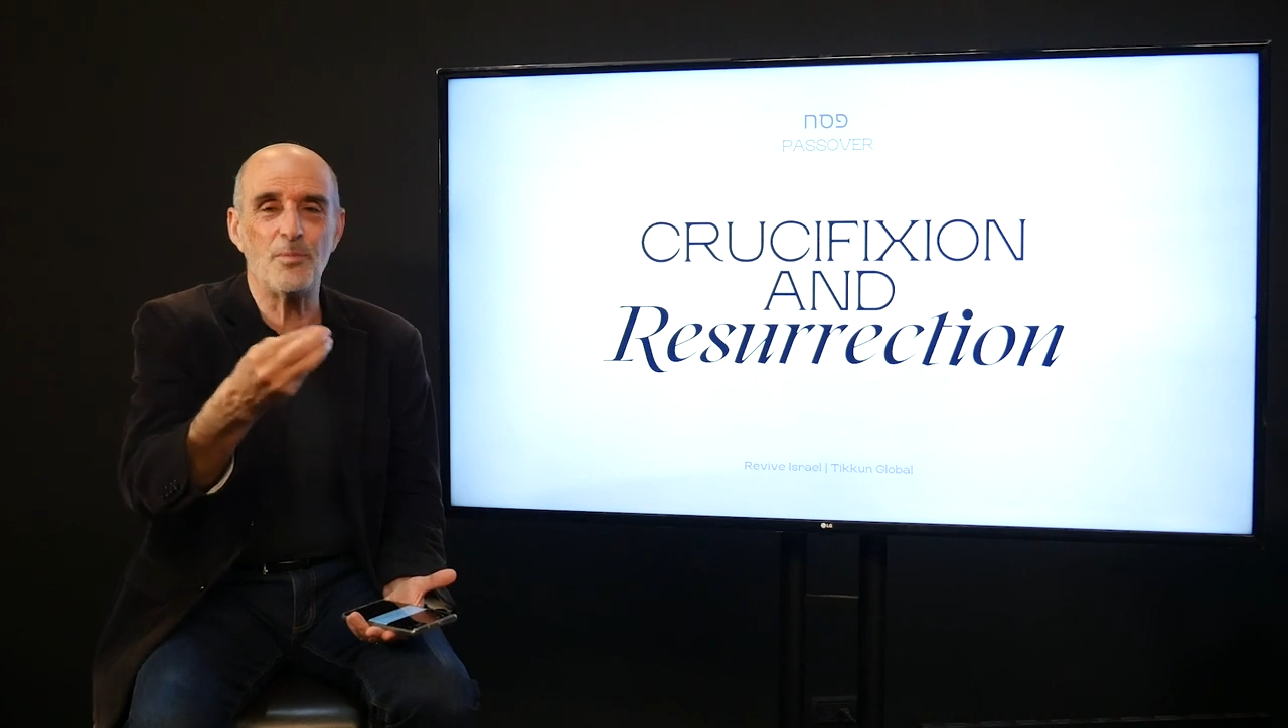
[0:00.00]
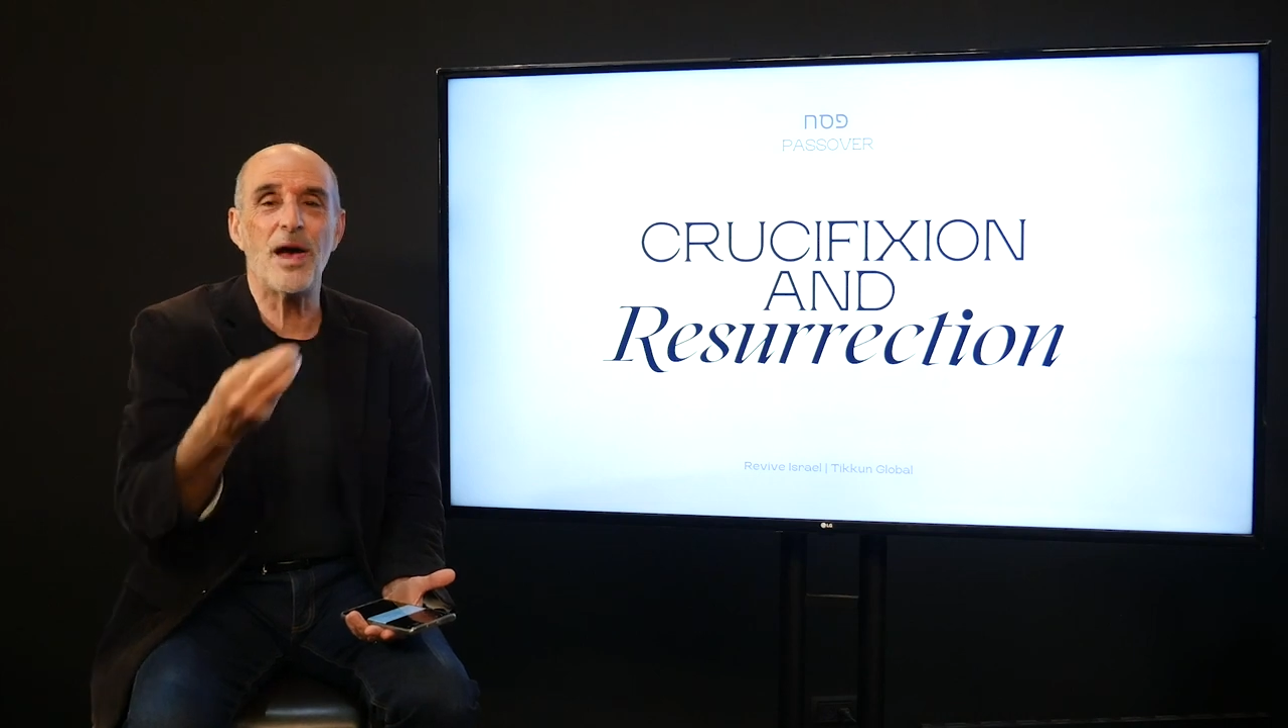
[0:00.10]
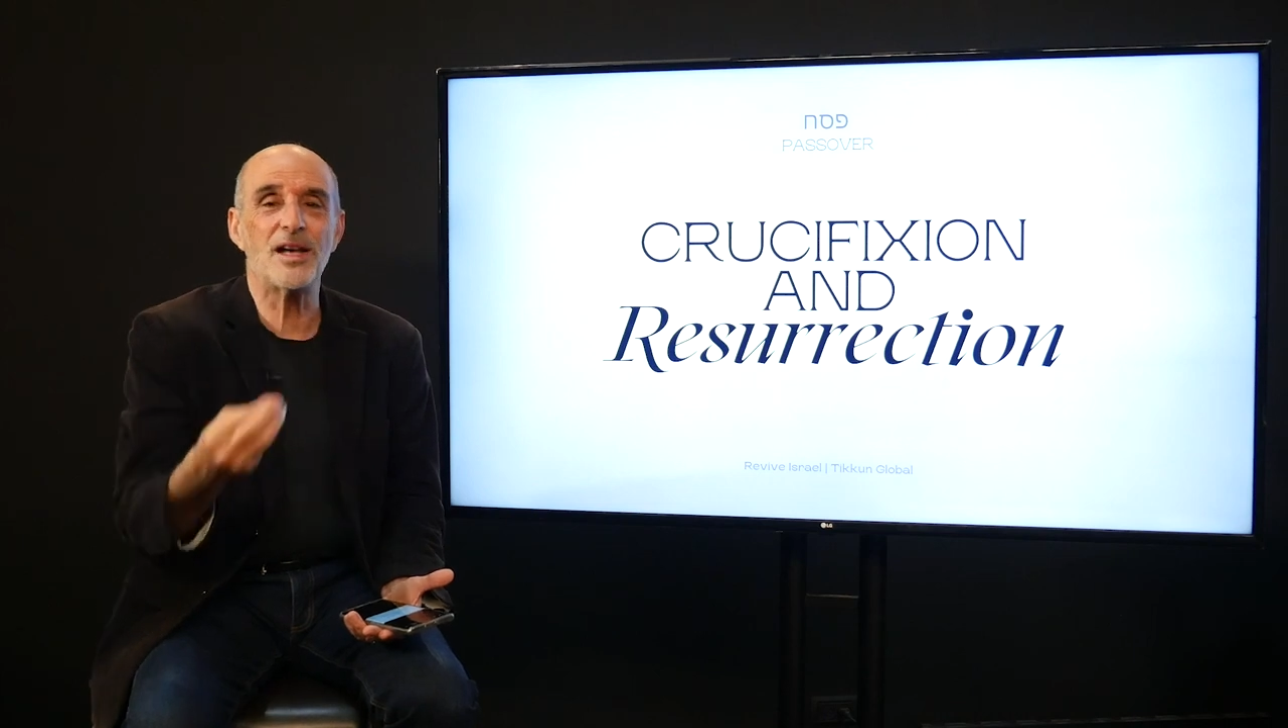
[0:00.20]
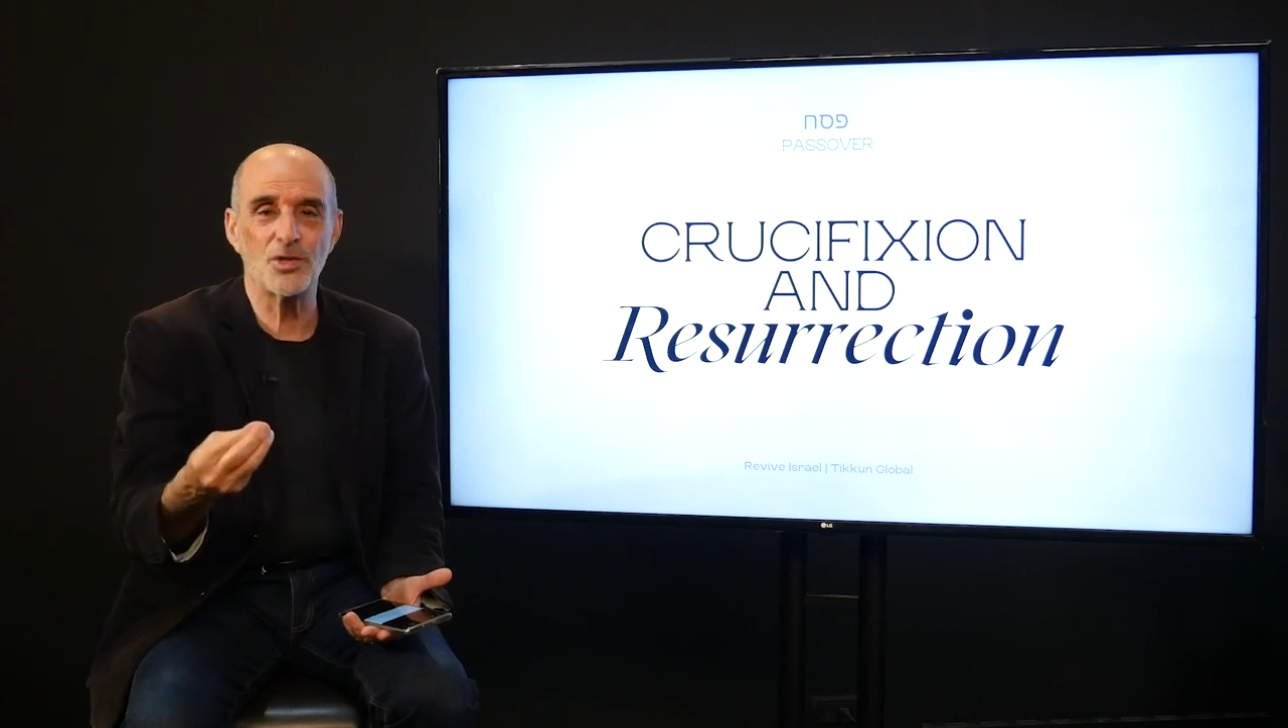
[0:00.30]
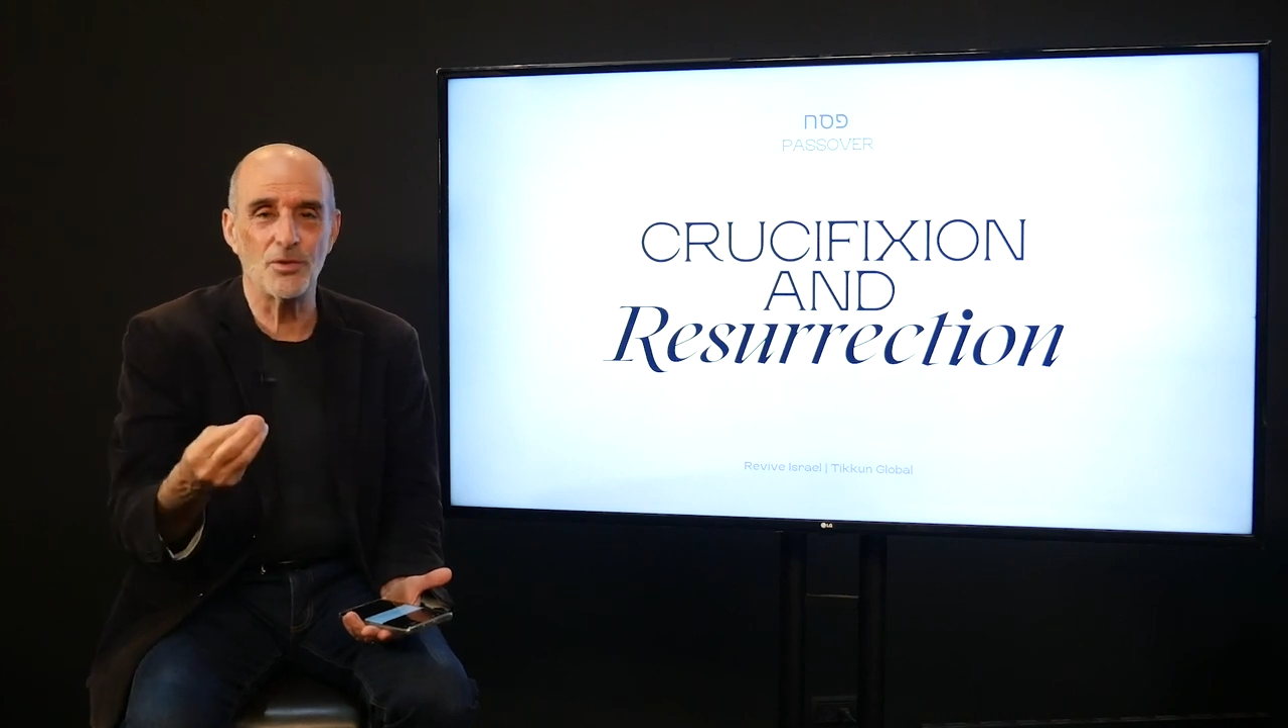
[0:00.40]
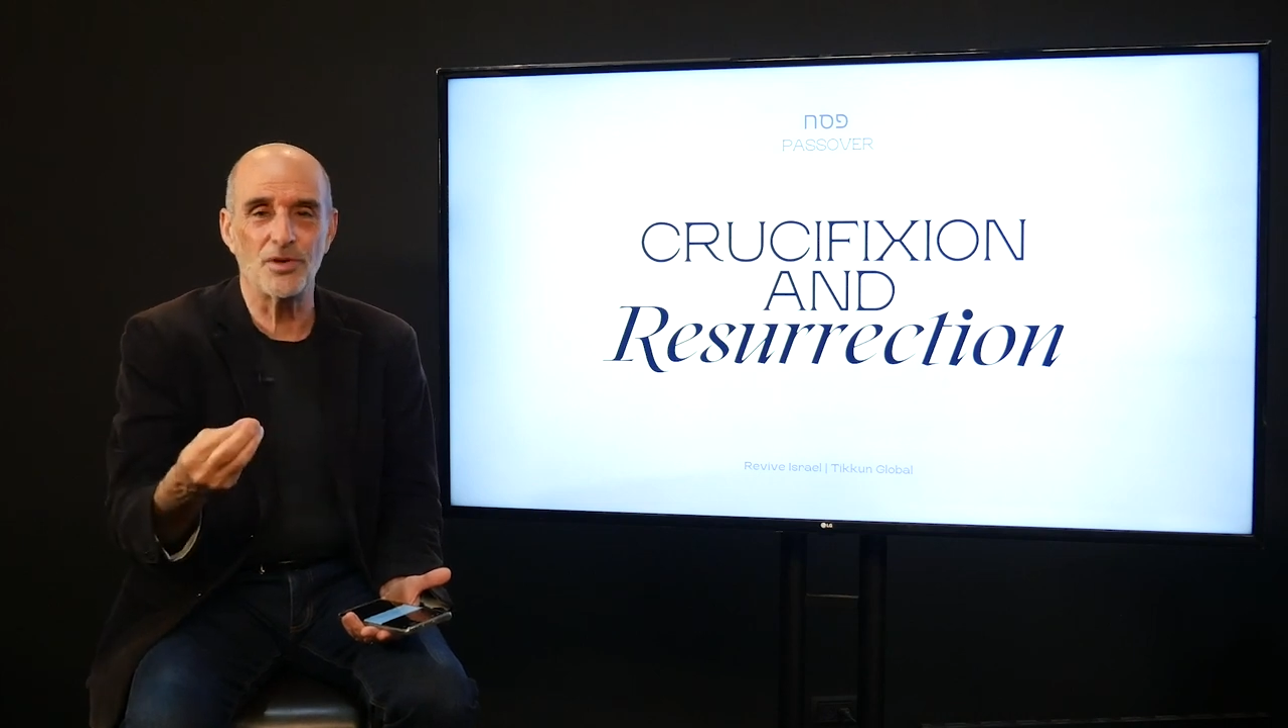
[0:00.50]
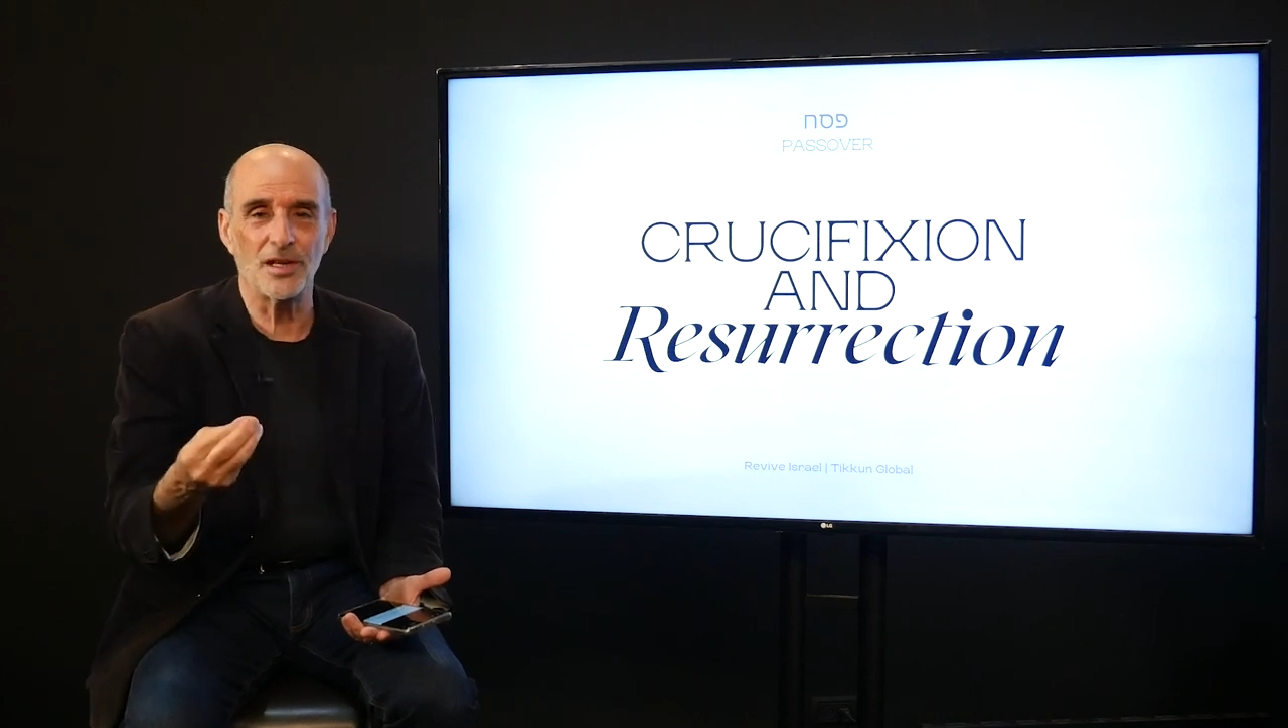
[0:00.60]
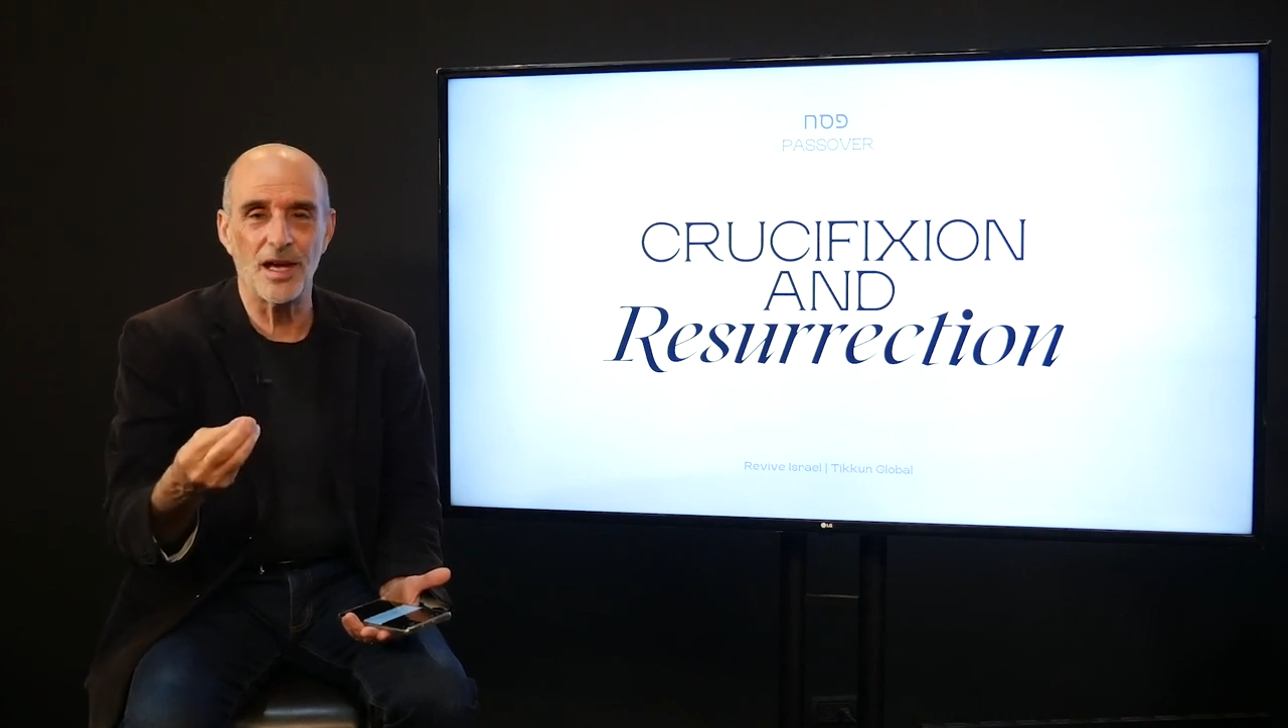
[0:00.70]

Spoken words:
Passover